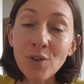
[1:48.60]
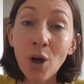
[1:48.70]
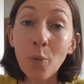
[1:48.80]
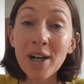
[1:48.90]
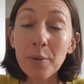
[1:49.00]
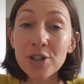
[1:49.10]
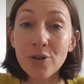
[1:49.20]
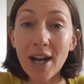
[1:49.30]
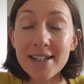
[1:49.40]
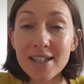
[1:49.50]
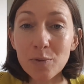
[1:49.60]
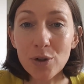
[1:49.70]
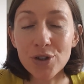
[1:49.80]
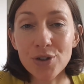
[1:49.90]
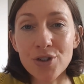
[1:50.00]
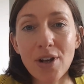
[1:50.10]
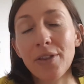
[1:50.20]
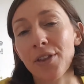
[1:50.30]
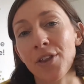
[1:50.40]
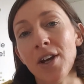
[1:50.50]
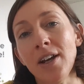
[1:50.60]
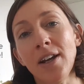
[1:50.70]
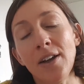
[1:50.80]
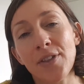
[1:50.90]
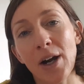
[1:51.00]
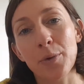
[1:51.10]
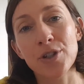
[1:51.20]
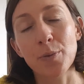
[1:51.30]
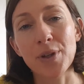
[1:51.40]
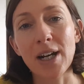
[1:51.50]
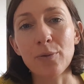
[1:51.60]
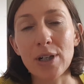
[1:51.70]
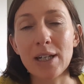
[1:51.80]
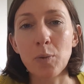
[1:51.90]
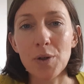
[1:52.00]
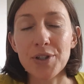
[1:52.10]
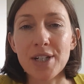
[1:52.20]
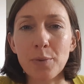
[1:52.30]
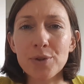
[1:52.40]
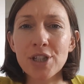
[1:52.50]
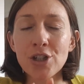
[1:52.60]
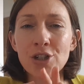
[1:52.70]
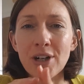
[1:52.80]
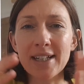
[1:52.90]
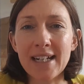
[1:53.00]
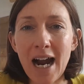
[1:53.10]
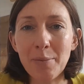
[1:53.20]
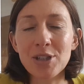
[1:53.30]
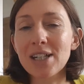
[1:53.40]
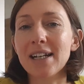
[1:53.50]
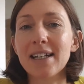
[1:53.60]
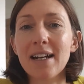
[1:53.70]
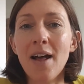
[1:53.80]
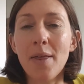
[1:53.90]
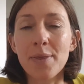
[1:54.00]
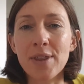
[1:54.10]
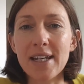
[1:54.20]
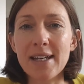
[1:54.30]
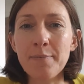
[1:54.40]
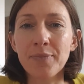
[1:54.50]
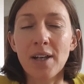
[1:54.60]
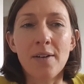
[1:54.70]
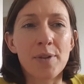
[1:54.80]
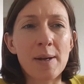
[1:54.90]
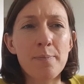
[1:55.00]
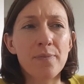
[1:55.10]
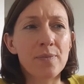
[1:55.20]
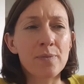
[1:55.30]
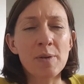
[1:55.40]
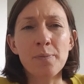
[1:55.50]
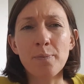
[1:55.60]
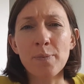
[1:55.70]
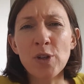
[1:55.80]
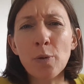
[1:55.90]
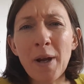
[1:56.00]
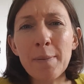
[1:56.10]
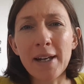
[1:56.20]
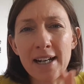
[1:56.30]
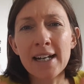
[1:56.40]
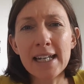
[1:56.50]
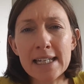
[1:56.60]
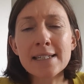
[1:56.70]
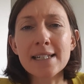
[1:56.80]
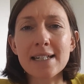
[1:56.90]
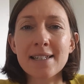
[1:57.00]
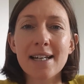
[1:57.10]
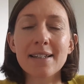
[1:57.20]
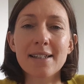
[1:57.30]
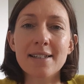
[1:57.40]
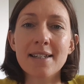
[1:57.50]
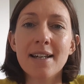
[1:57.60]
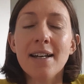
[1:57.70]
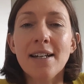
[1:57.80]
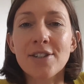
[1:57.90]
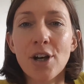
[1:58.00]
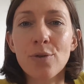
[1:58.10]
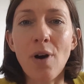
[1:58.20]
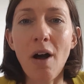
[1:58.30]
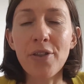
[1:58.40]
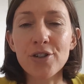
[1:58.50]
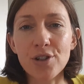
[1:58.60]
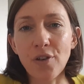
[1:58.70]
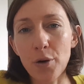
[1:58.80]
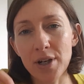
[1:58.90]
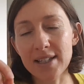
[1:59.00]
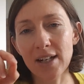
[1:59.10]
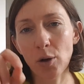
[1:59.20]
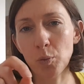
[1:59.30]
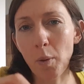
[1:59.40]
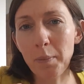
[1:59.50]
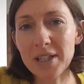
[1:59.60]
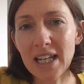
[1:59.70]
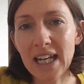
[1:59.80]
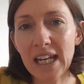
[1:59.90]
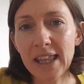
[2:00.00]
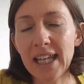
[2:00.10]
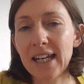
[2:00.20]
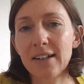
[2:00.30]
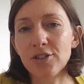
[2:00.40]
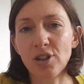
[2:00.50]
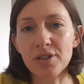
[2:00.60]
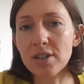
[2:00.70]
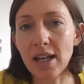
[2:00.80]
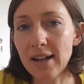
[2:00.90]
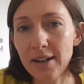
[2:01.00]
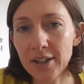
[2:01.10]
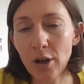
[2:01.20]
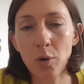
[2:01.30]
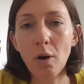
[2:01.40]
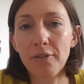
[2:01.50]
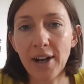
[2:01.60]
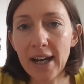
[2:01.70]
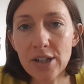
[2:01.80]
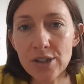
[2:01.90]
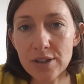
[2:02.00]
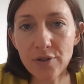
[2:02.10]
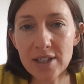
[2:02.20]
And when I was creating Watch Your Strength, that was something I really wanted. I wanted to try and encapsulate the young people in a holistic sense. So rather than just focusing on one particular thing, just their, qualifications, for